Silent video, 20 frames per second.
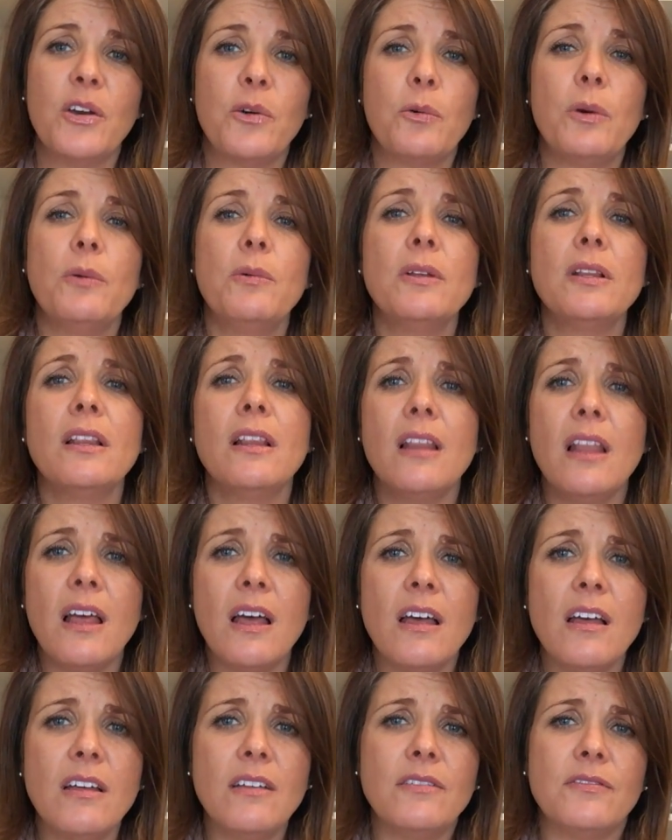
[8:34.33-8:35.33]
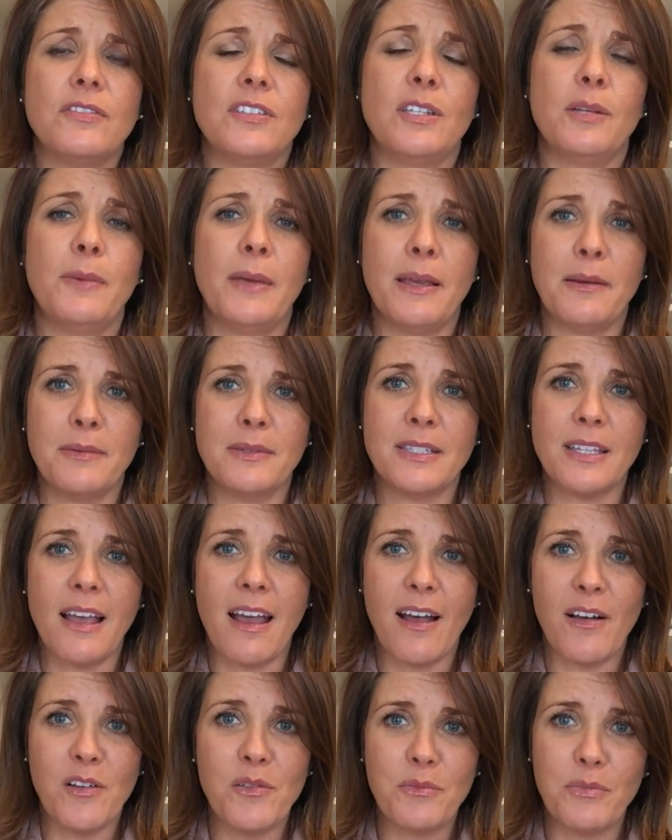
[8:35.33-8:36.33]
We would love to be able to
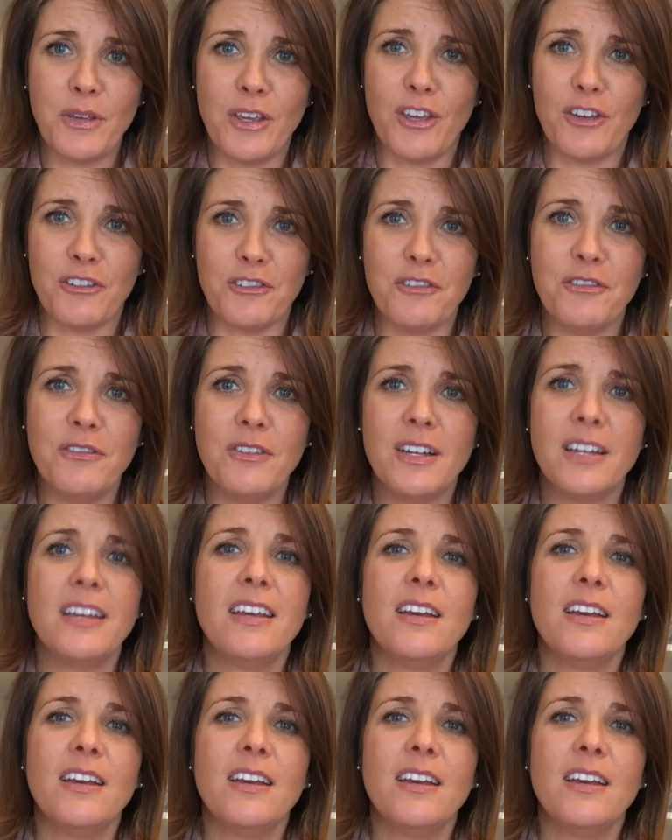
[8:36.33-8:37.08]
help you.